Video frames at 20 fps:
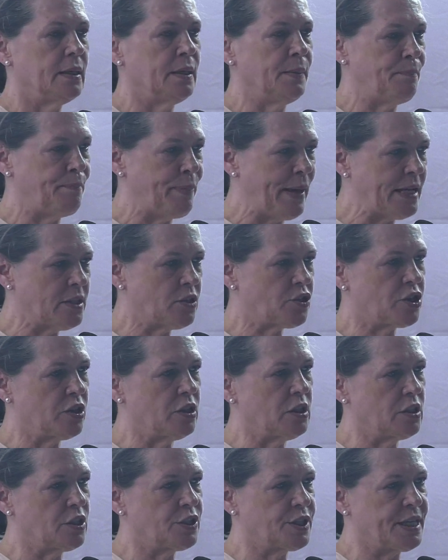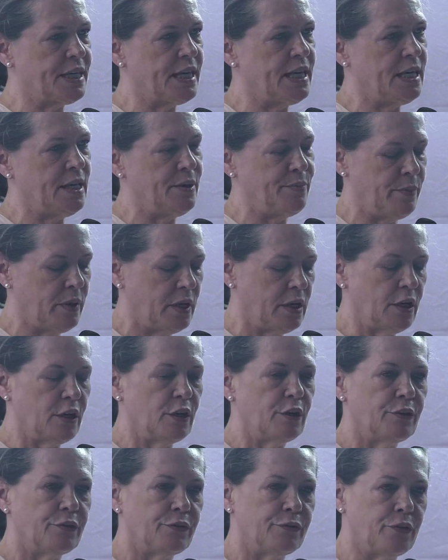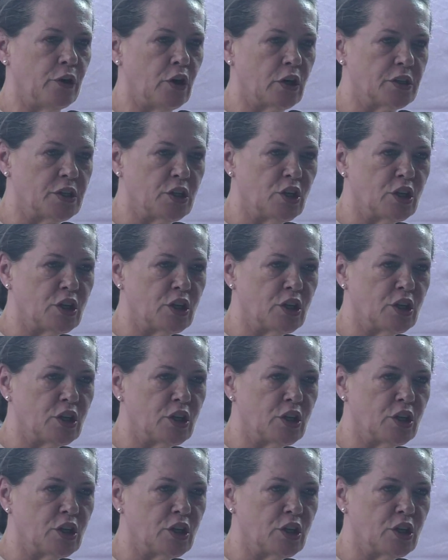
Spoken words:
a pension scheme for the